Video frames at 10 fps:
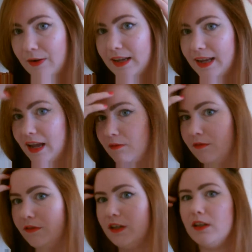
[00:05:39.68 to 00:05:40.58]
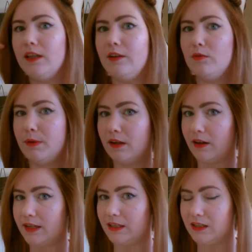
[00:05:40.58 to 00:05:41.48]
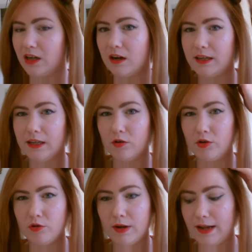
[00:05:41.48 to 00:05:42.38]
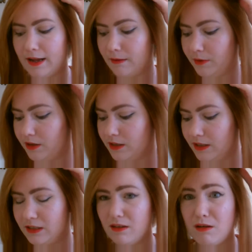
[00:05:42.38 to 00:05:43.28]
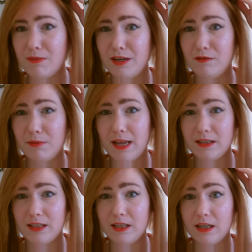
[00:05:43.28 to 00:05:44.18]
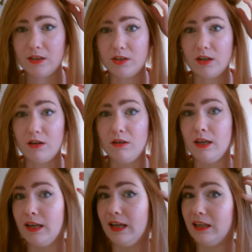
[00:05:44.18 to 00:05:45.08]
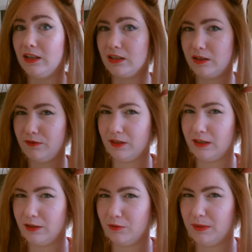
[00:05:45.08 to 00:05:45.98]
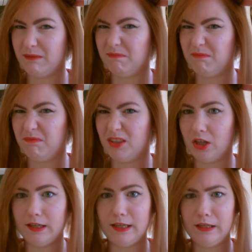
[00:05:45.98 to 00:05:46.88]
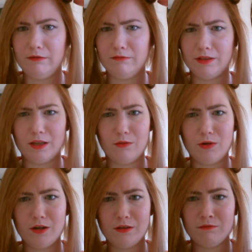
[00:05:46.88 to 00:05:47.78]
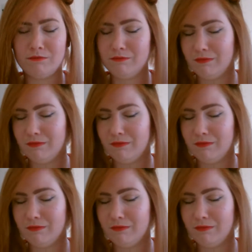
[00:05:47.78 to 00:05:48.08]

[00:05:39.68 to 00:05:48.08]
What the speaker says: Now it can feel a little bit like it's tugging on your hair because these are made of plastic, so it does feel a little bit tuggy. Is that a word?